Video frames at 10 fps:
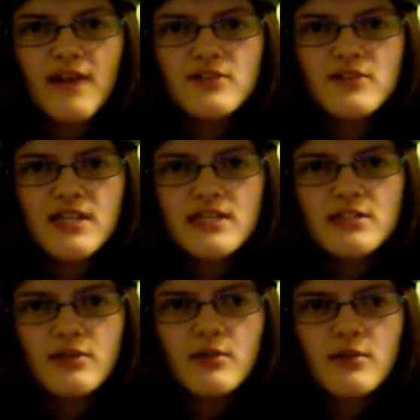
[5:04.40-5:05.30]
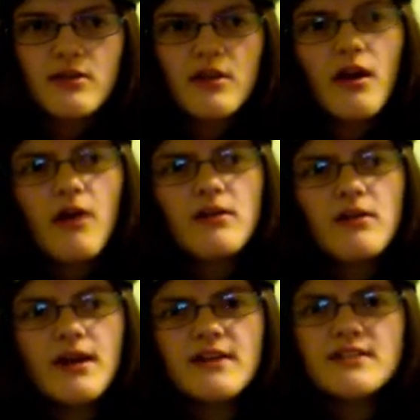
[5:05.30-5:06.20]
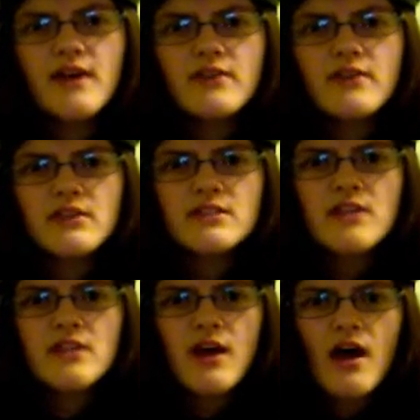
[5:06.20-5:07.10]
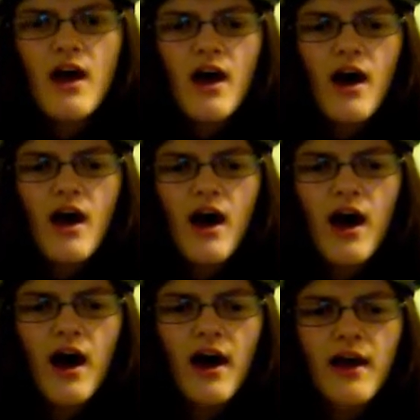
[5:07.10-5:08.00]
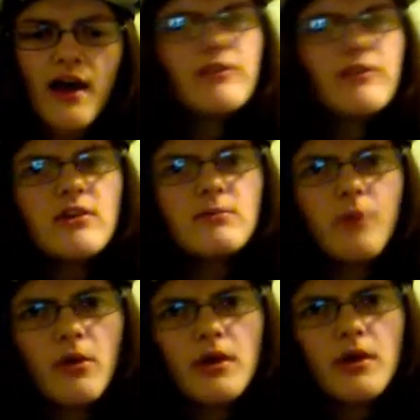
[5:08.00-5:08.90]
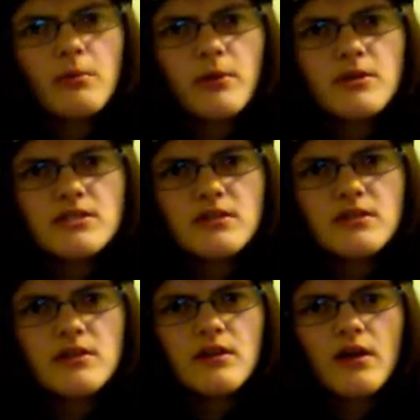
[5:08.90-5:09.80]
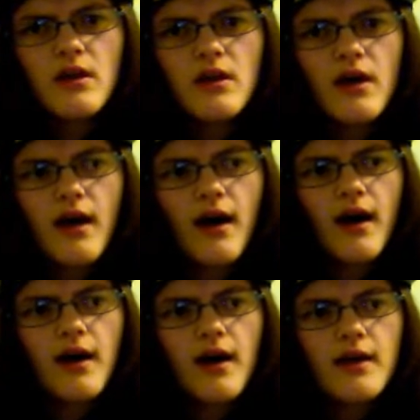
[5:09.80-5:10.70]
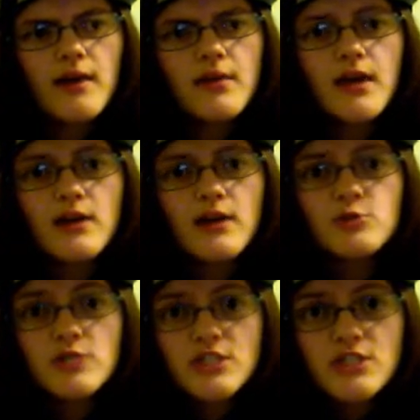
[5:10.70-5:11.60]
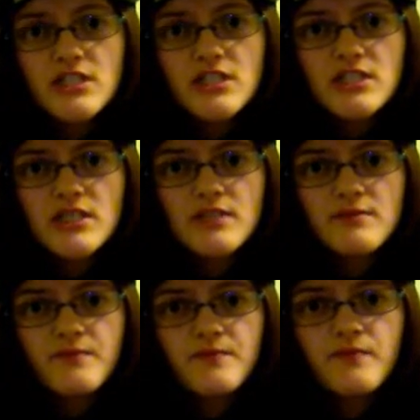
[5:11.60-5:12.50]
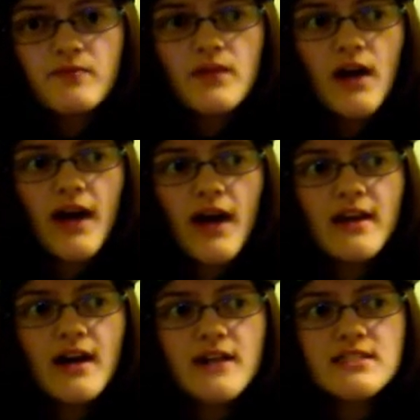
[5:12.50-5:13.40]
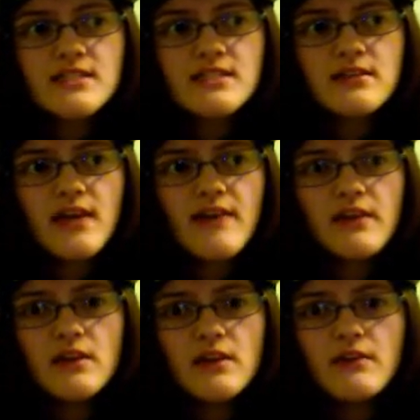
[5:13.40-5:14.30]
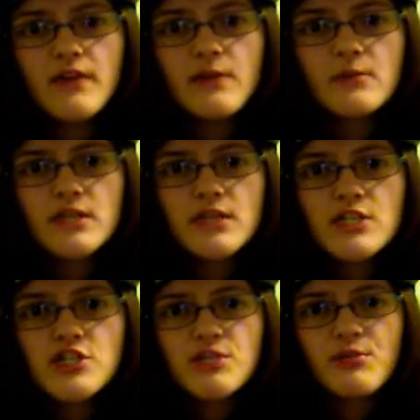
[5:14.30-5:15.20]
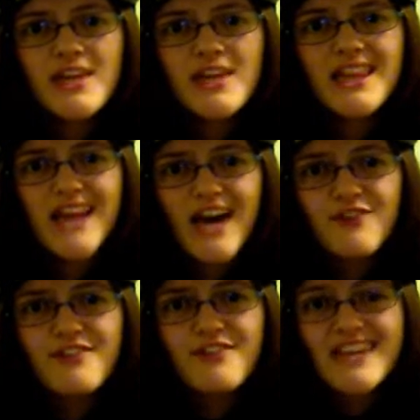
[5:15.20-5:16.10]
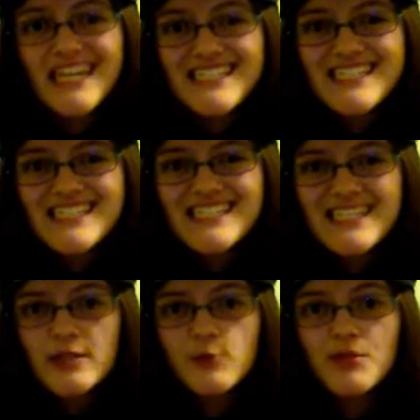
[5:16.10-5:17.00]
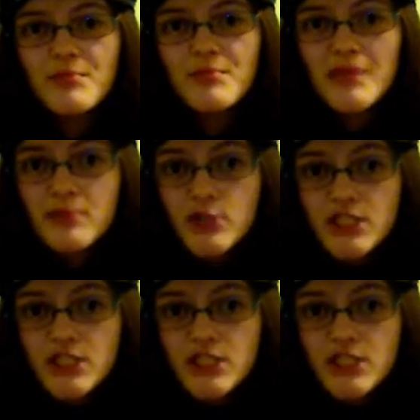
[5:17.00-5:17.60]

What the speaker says: they get to know me, they're like, oh yeah, it's obvious. I'm a very boring person. I am a contradiction. I constantly have a love-hate relationship with a lot of things, including people.